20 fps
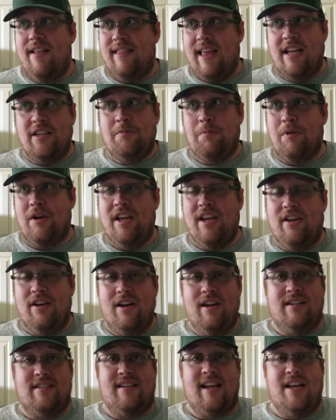That's pretty
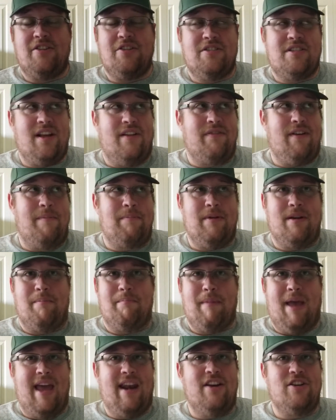good. Set yourself up in a
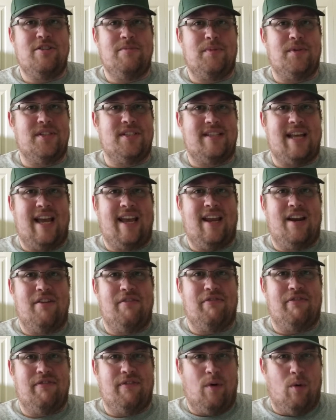manageable second
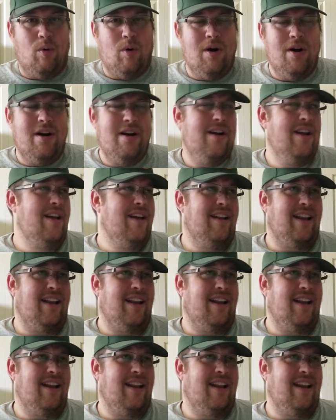and four.